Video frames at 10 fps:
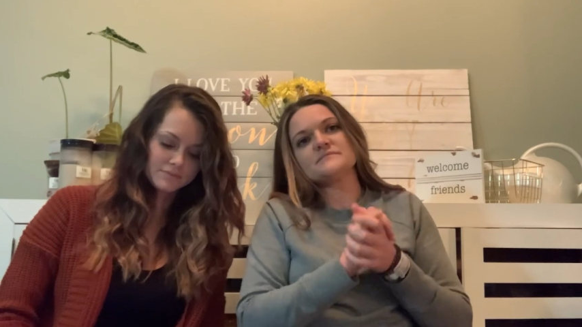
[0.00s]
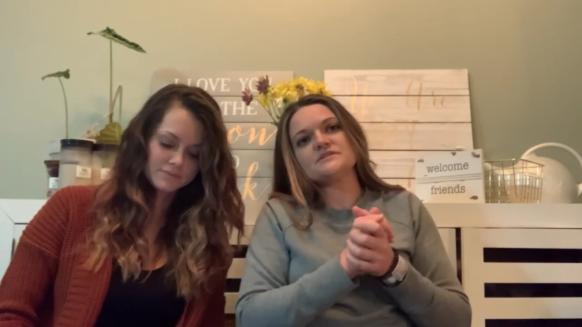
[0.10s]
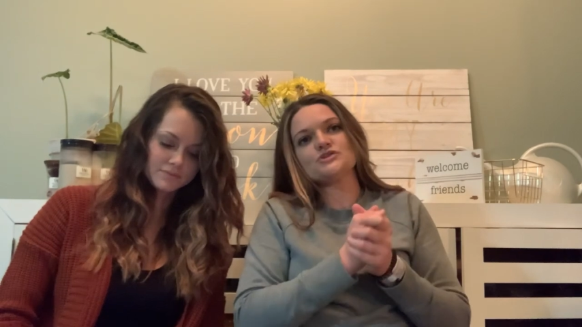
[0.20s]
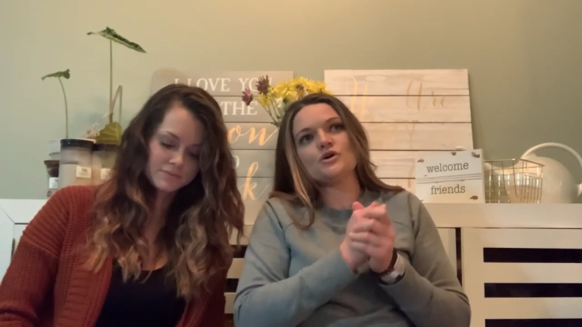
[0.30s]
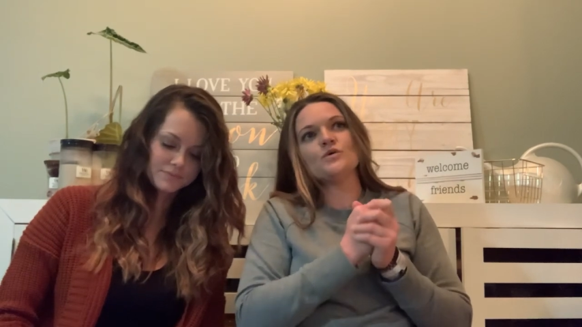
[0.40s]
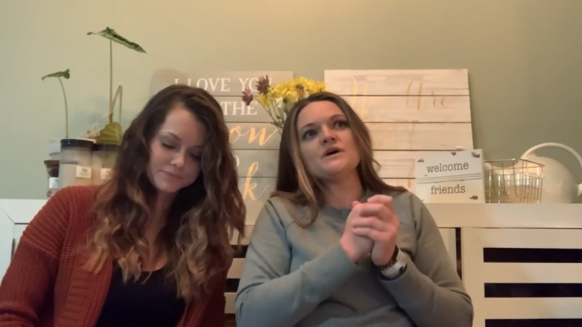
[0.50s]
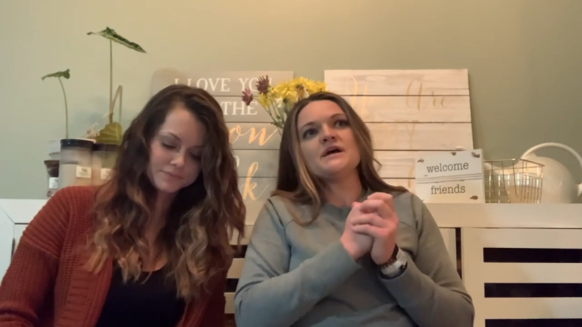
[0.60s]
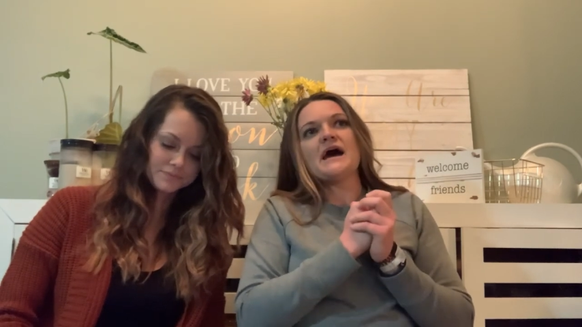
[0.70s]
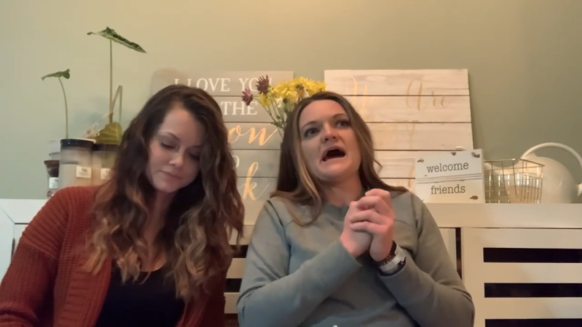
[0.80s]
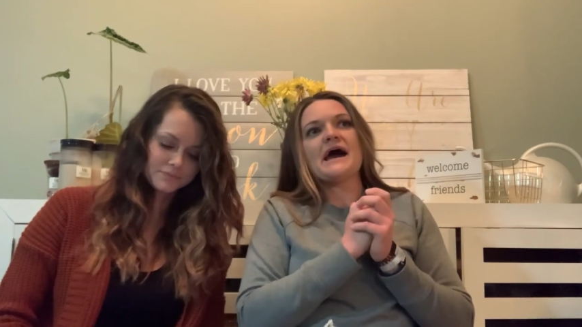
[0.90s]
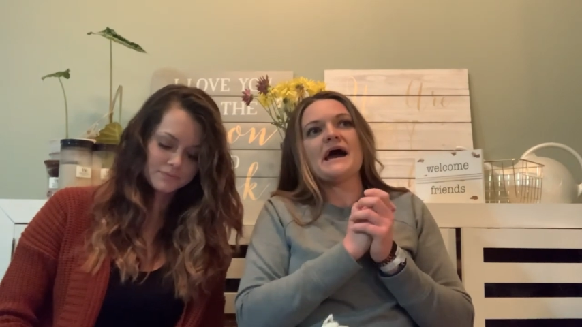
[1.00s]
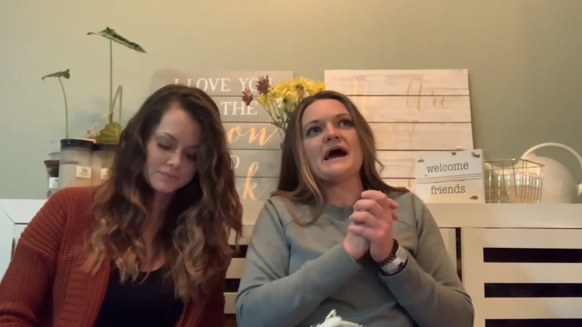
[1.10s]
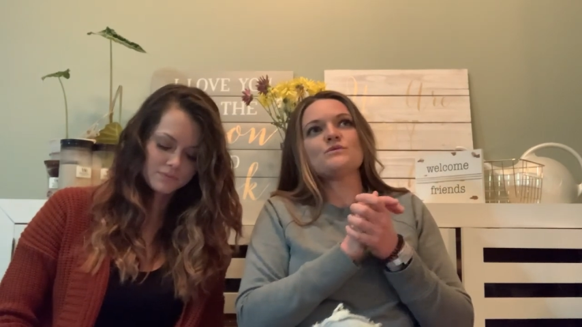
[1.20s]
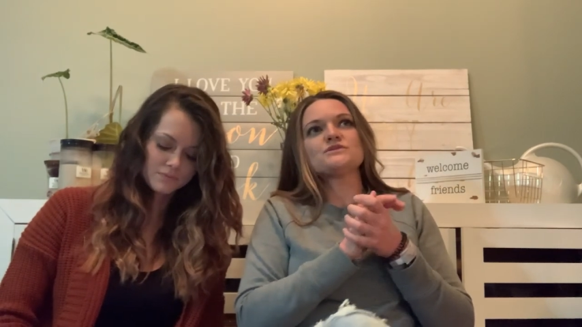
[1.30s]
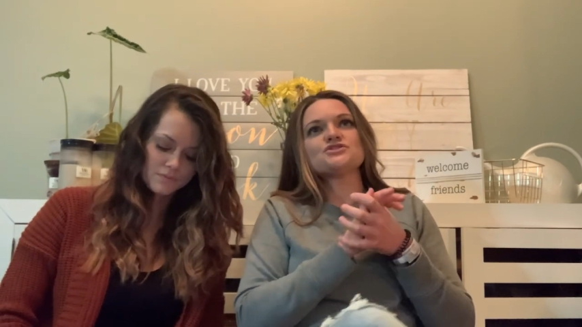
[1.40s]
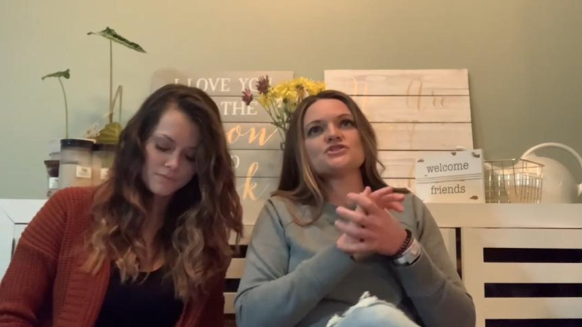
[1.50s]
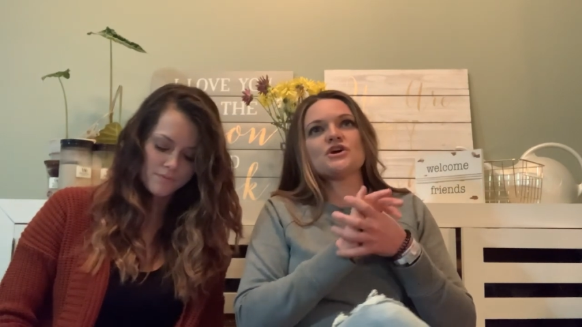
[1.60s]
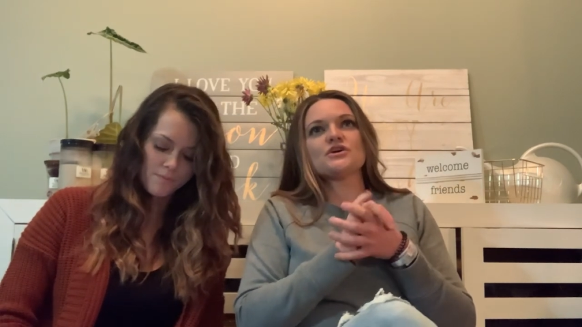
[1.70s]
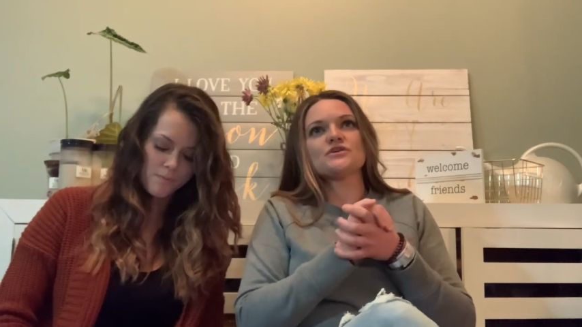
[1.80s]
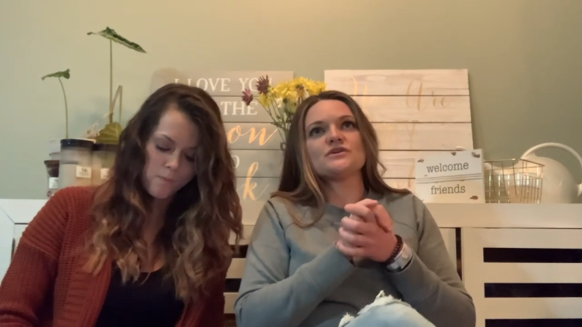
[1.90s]
Speaker 1: so I, I would
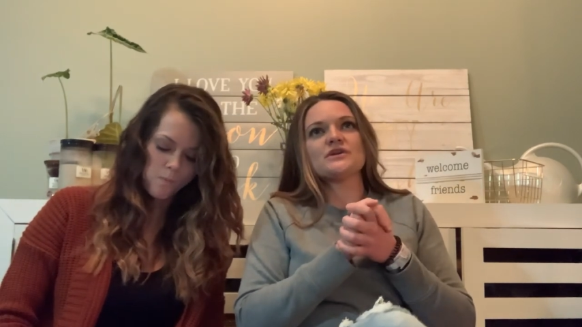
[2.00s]
start,